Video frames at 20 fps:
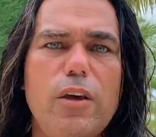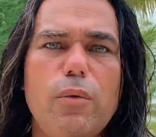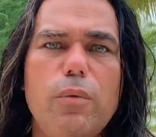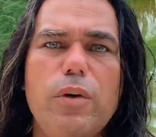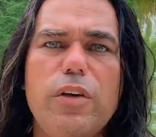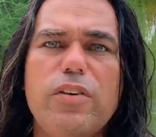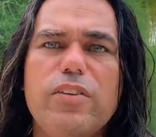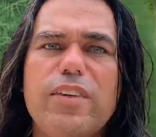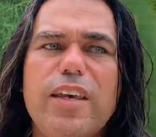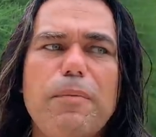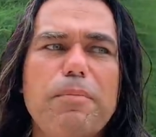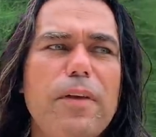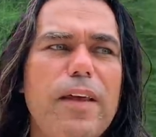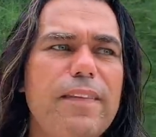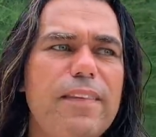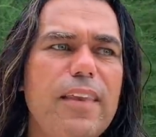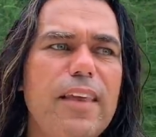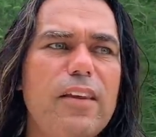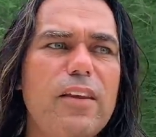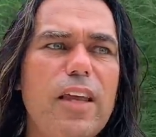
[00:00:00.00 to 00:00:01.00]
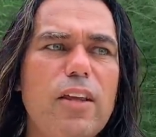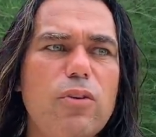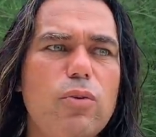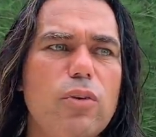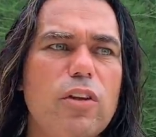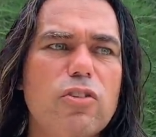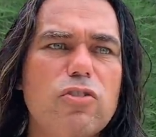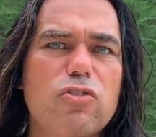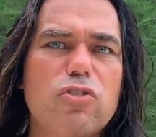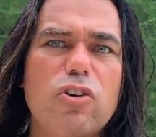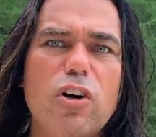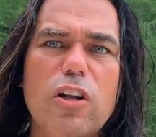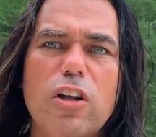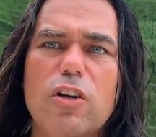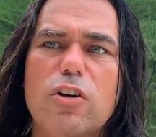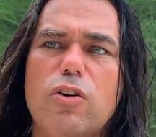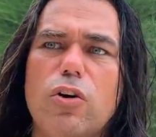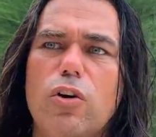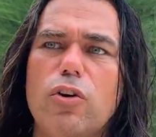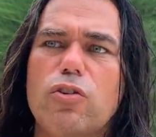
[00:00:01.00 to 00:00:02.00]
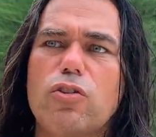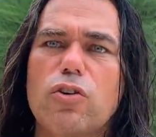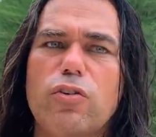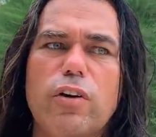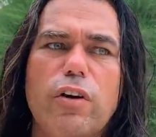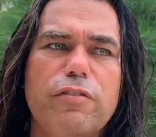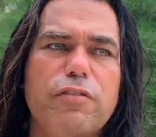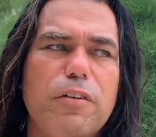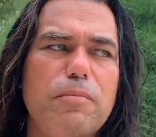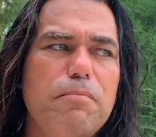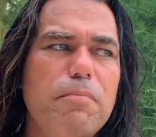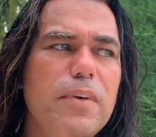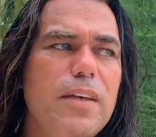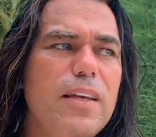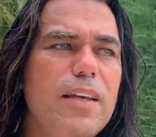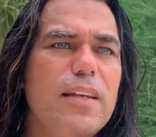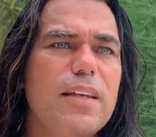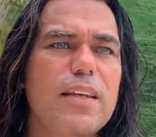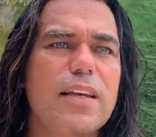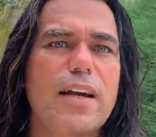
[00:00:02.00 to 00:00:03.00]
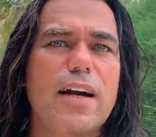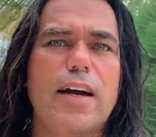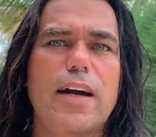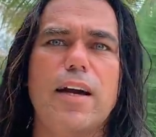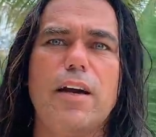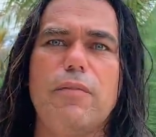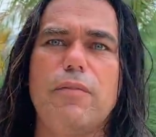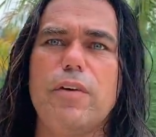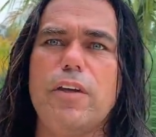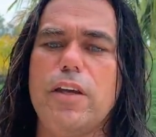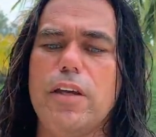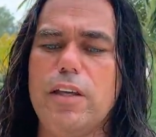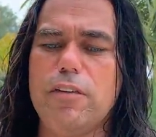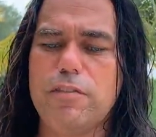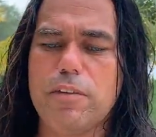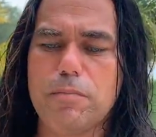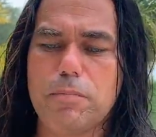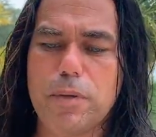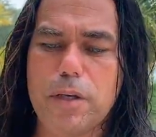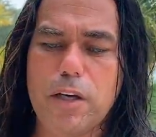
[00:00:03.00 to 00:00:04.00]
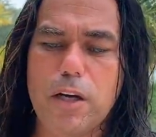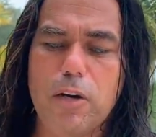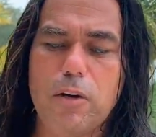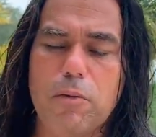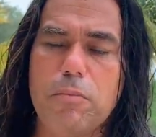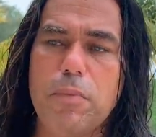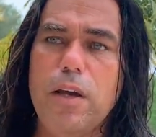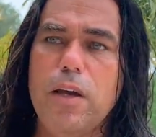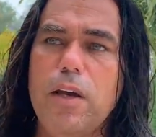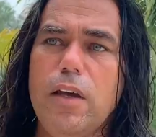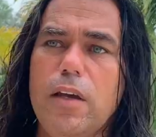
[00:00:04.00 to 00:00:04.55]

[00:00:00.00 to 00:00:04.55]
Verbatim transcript: We stepped into, into this roller coaster of the media and we even become